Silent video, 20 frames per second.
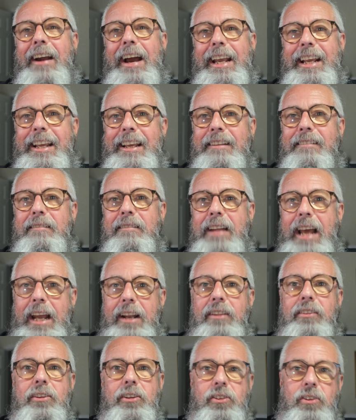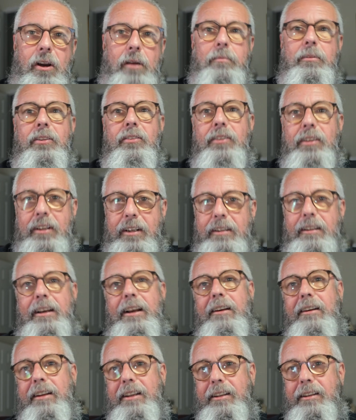I can edit the sharpness and the
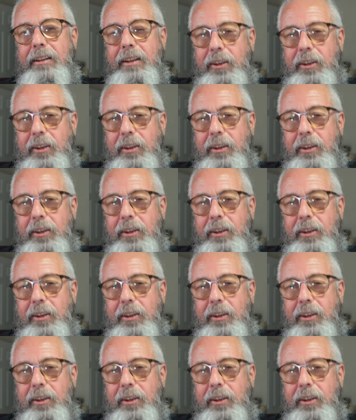clarity and